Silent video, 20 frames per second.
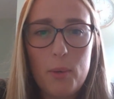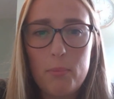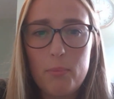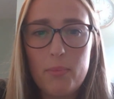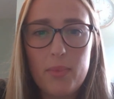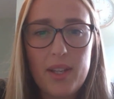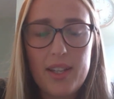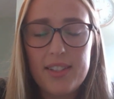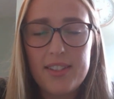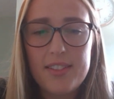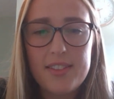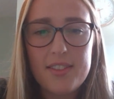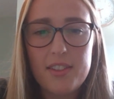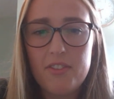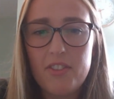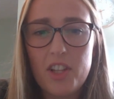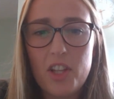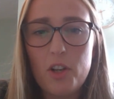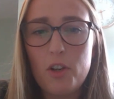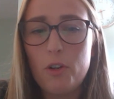It's of
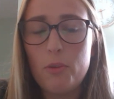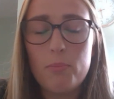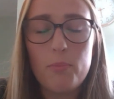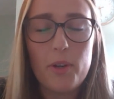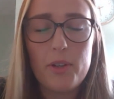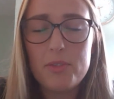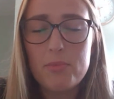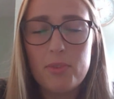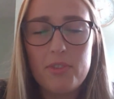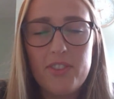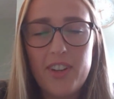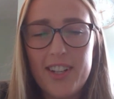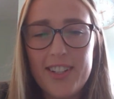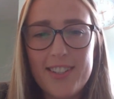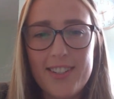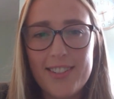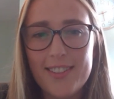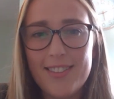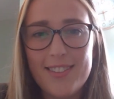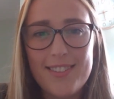the utmost
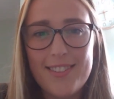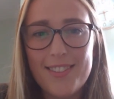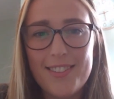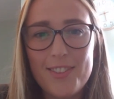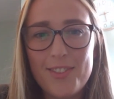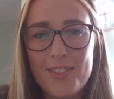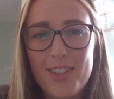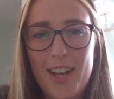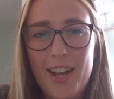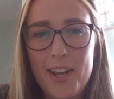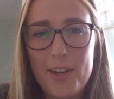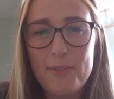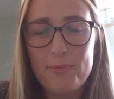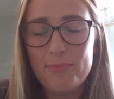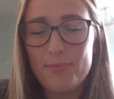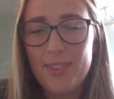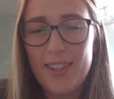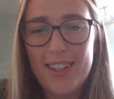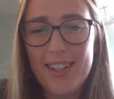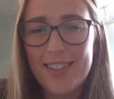profession,
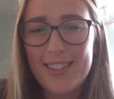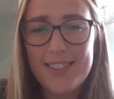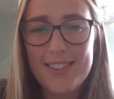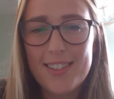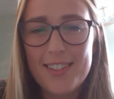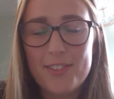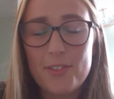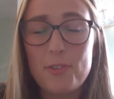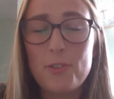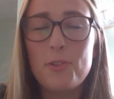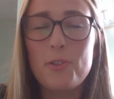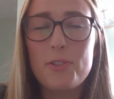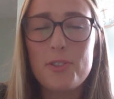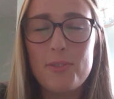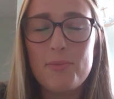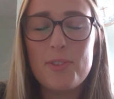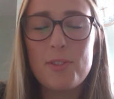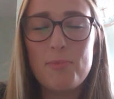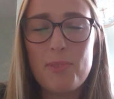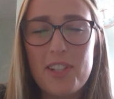and it's
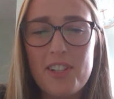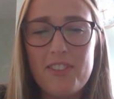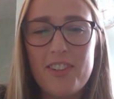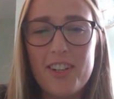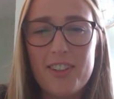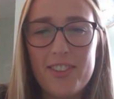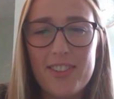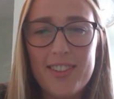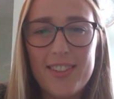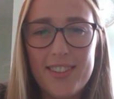awesome to be around.